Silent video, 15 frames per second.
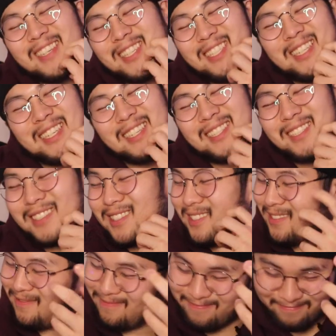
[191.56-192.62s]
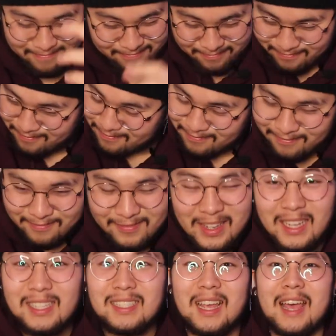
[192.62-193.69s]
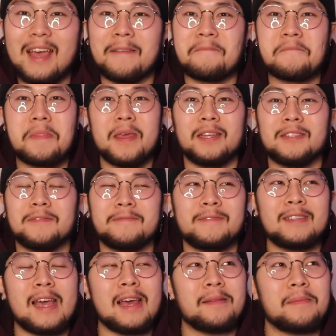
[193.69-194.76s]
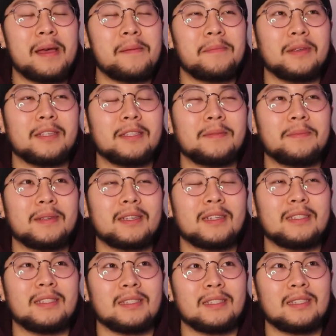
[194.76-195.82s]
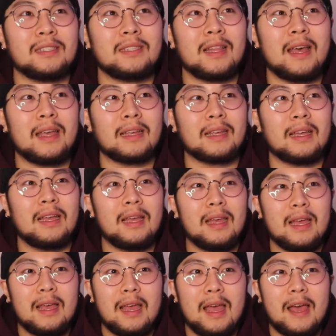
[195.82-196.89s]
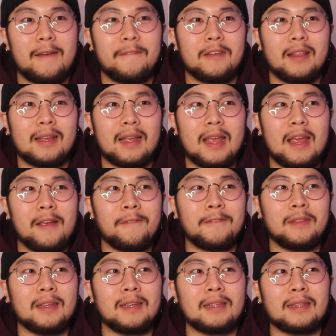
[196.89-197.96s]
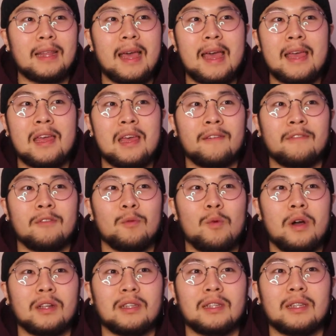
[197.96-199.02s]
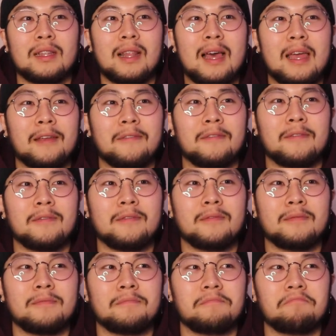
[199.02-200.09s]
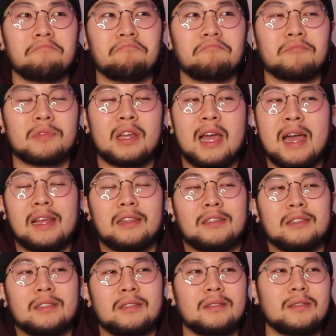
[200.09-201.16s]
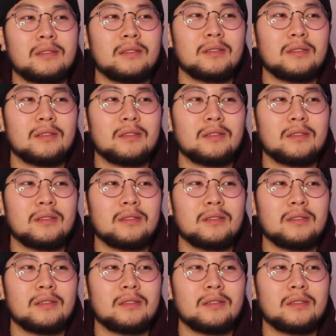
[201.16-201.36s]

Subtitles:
It's just, it's sad. It's sad in my opinion, because it's just like, I feel like everything that I ever wanted in life kind of